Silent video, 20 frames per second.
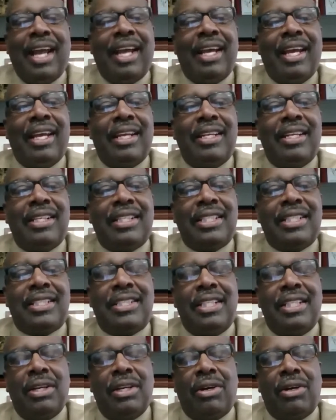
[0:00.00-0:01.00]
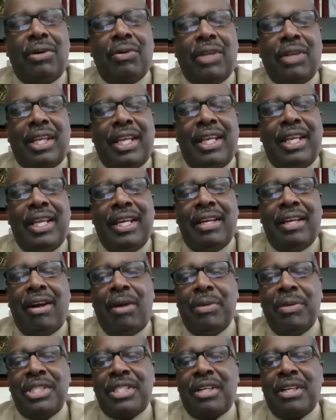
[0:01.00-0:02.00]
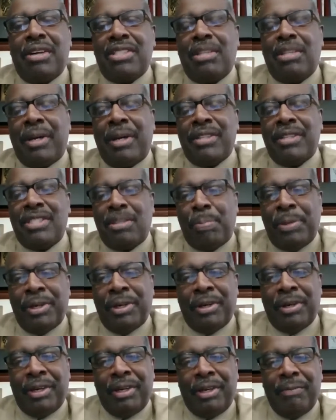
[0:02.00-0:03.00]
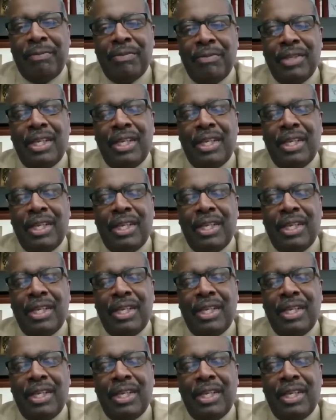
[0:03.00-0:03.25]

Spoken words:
And, you know, Ken always talks about spirit.